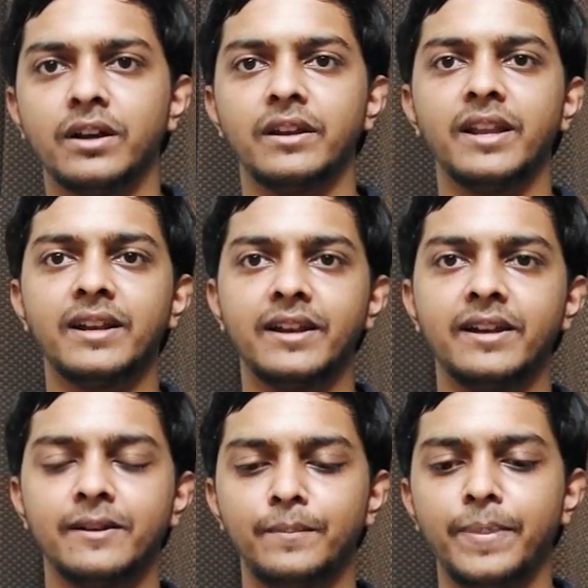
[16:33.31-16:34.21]

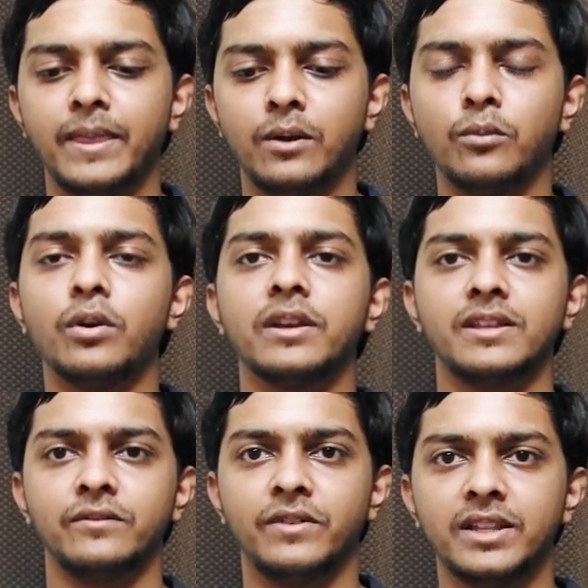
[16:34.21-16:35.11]
connected
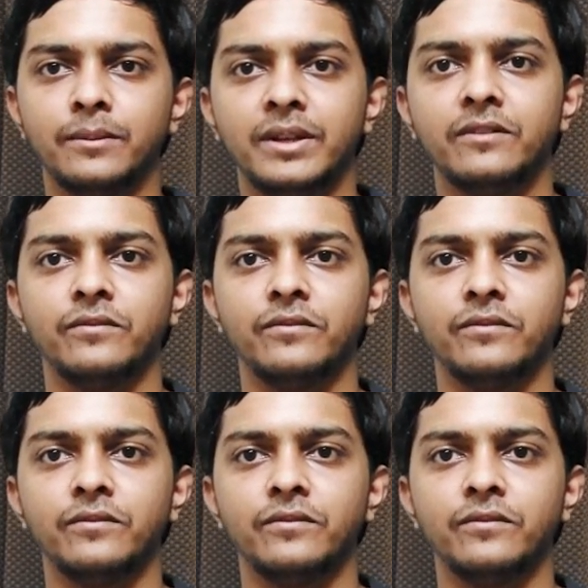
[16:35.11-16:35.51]
working where the